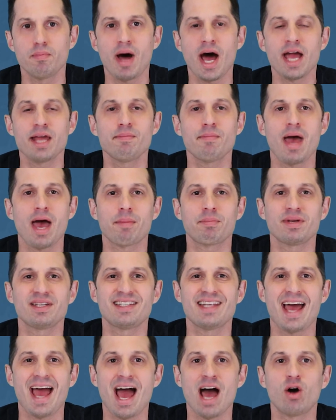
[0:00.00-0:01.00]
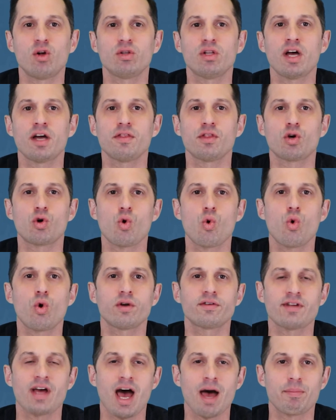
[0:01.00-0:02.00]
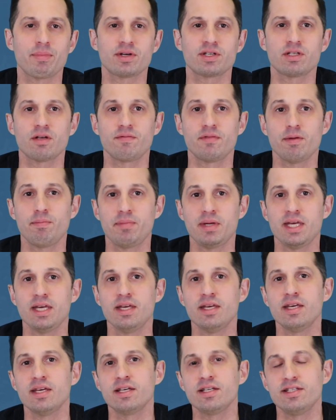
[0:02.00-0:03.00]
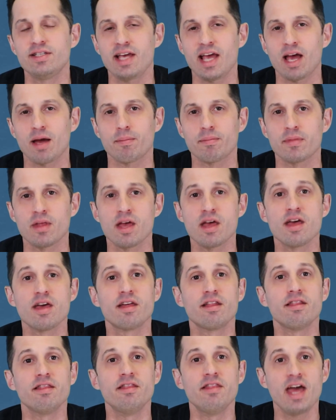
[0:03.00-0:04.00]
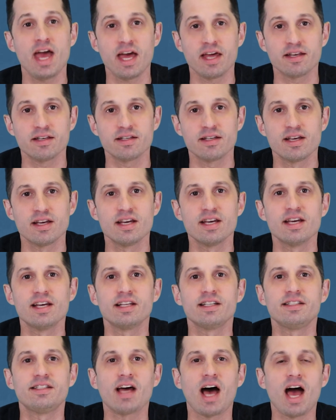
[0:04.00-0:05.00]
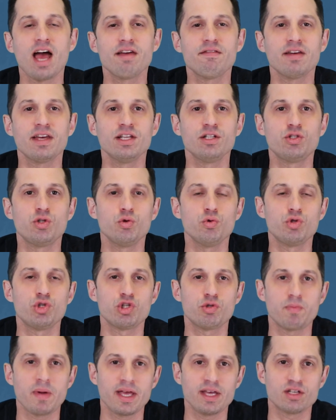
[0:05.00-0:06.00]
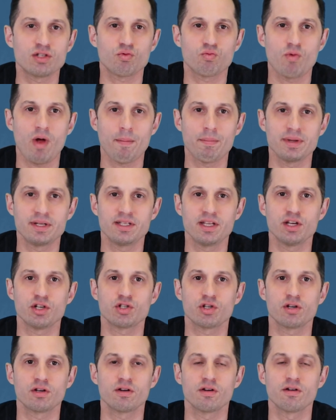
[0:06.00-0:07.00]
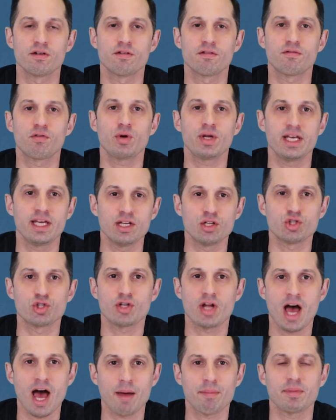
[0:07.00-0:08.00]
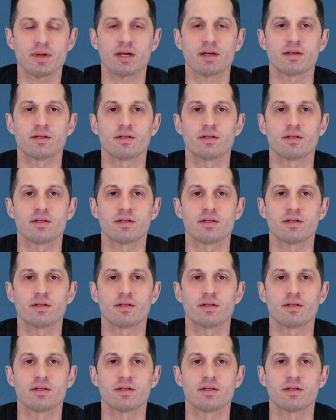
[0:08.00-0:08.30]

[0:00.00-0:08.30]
mind mapping to outline the core topics of the P E exam. Then dive into spaced repetition for each topic.